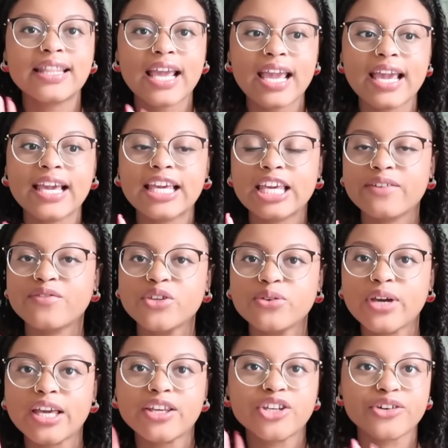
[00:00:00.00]
they give you
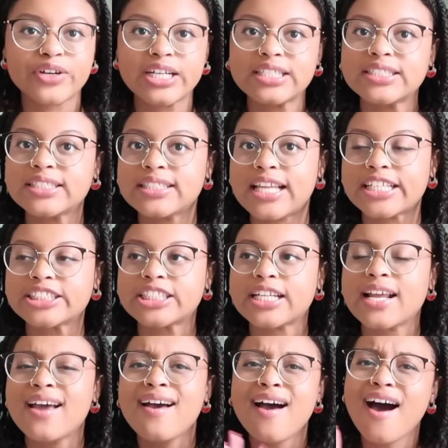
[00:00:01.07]
a curated
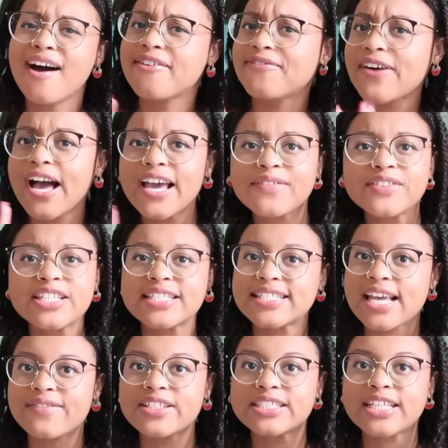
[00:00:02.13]
selection of five to
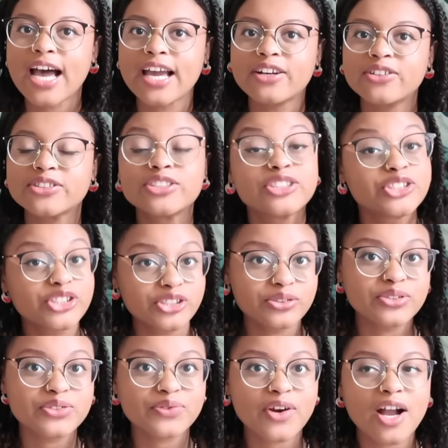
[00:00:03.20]
seven titles to
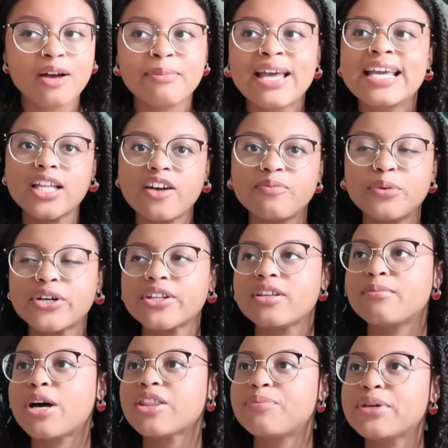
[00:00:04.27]
choose from. I love Book of the
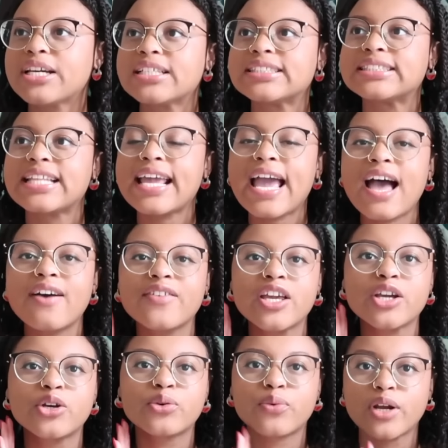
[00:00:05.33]
Month because they have
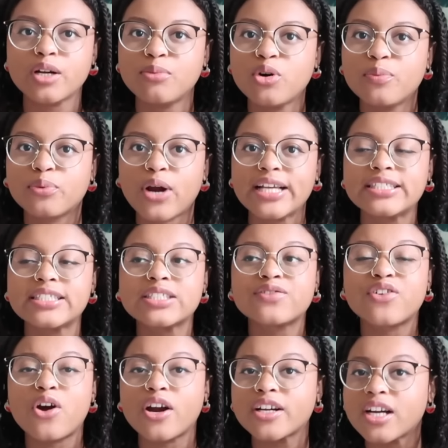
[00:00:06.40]
incredible prices
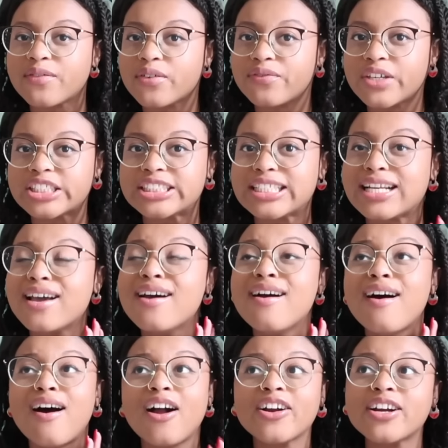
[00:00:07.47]
for hardcover fiction.
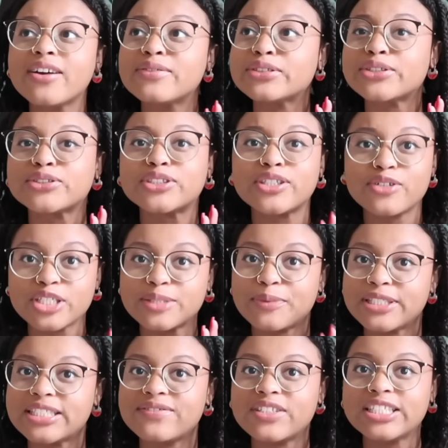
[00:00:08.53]
Hardcovers are so
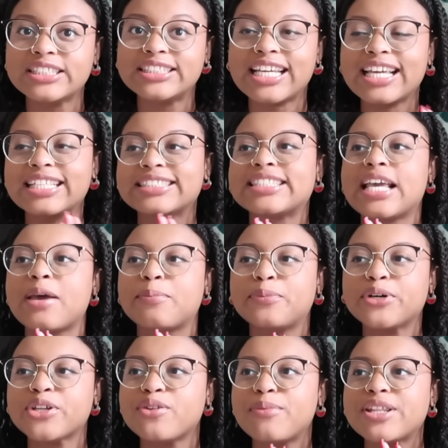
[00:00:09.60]
expensive these days and
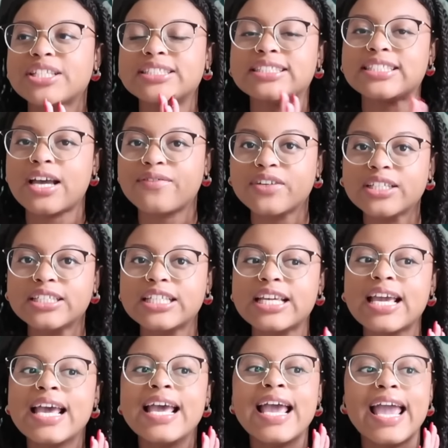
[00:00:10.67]
Book of the Month is
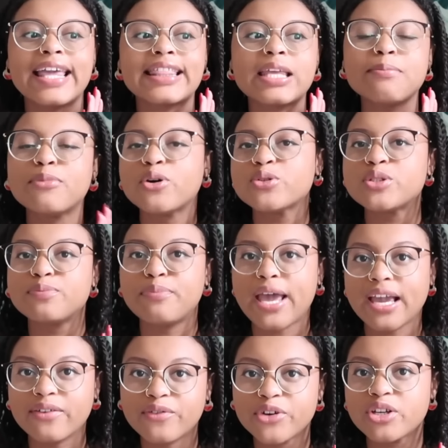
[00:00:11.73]
definitely the most most
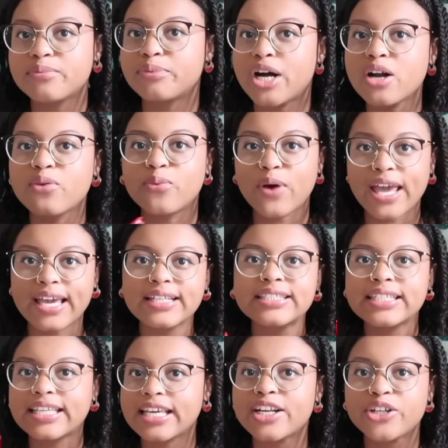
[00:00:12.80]
bang for your buck way
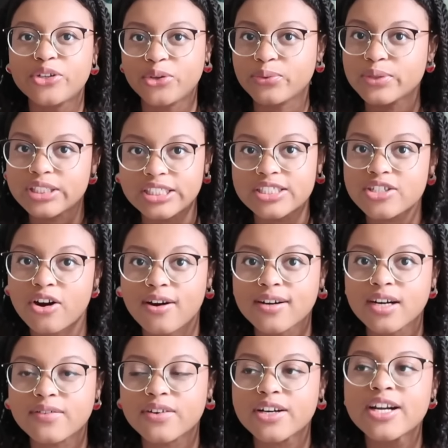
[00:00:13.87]
to get a new released
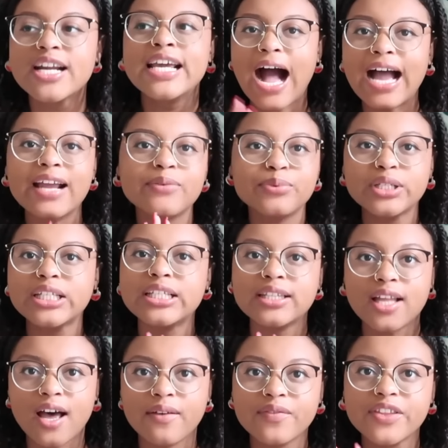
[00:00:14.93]
hardcover. I really
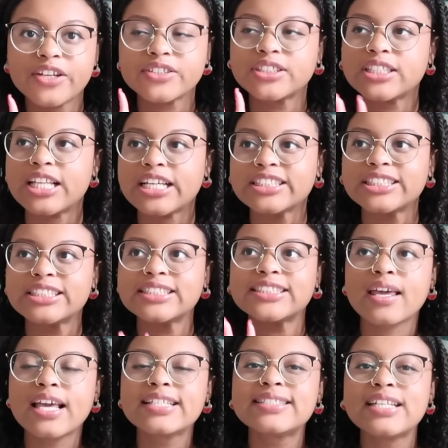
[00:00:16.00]
love their selections.
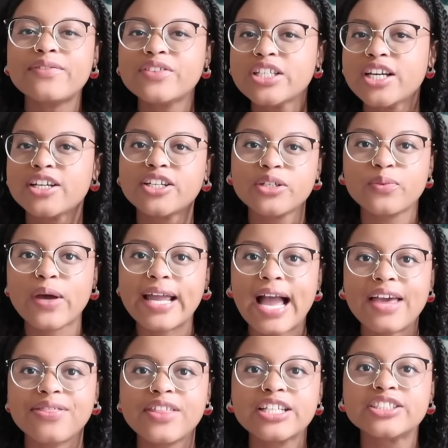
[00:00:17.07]
It's definitely a good way
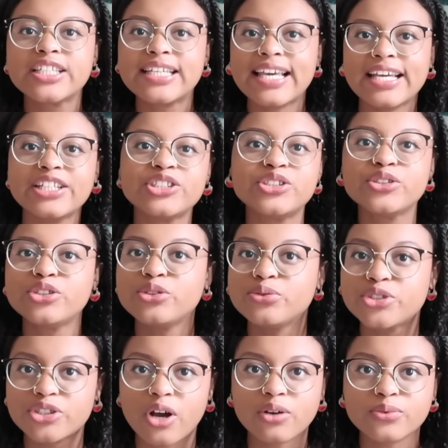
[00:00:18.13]
I think to get into
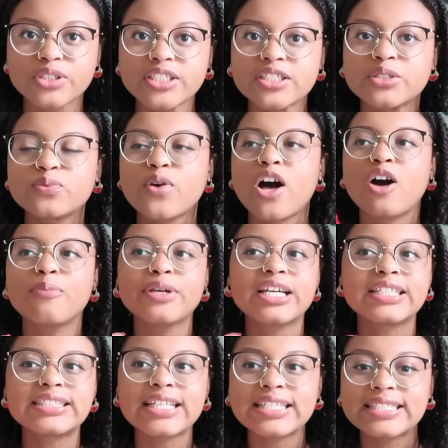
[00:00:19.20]
new genres as well
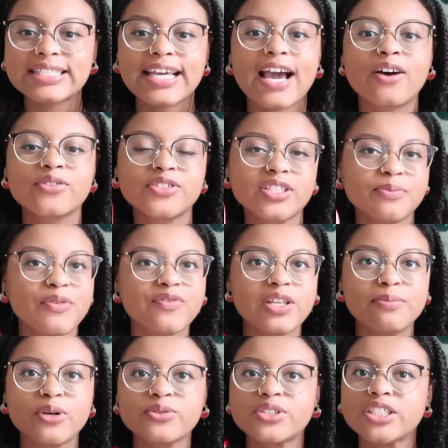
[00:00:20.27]
because they scout some of
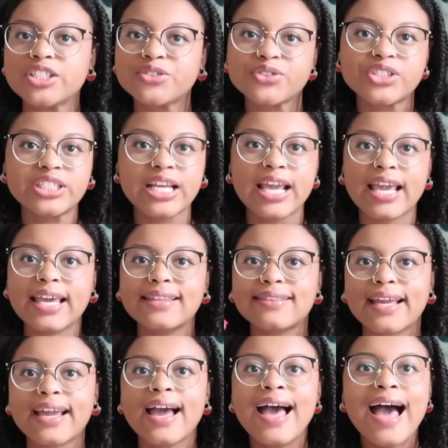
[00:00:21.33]
the most interesting and
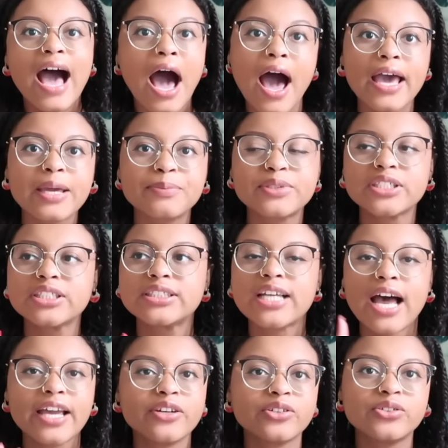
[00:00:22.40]
like hyped
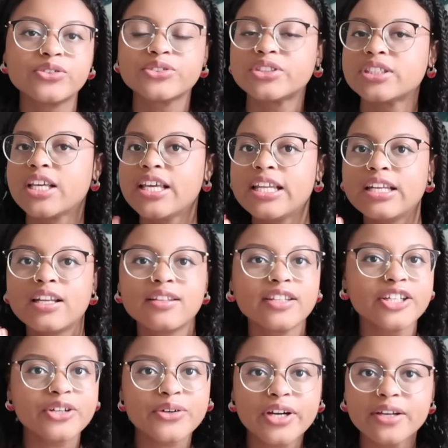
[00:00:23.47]
titles in
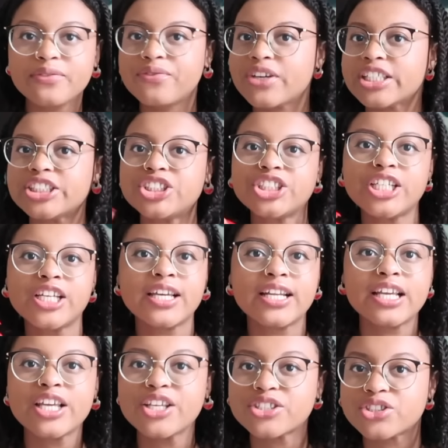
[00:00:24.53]
literary fiction,
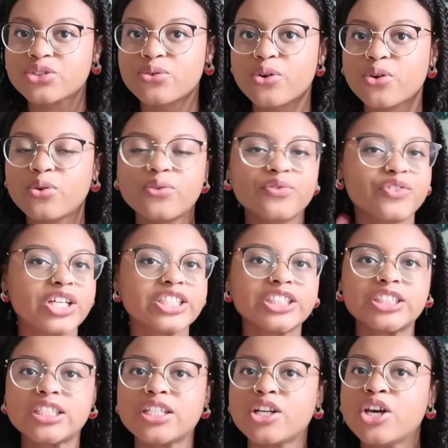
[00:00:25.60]
historical
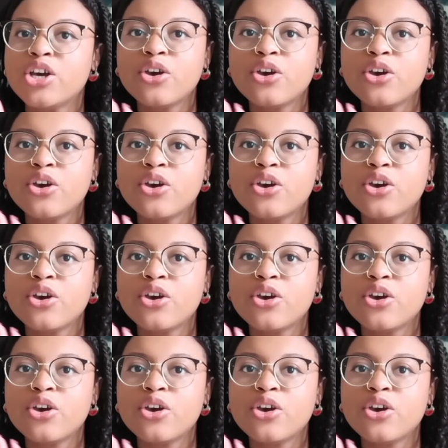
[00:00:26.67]
fiction,